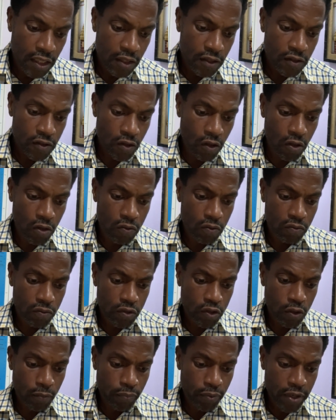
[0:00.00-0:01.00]
So
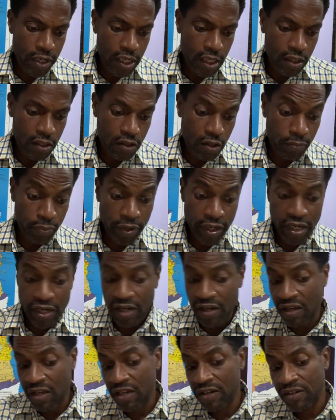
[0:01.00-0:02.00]
you're bringing
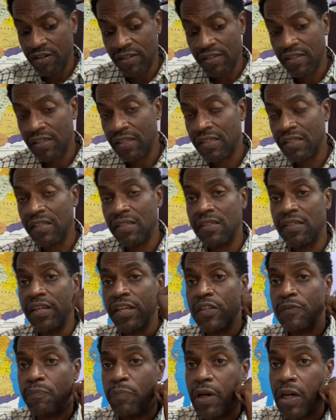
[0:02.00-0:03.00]
in
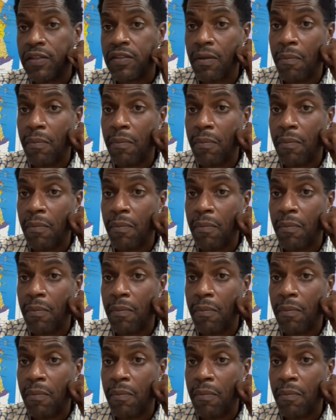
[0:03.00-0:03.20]
$166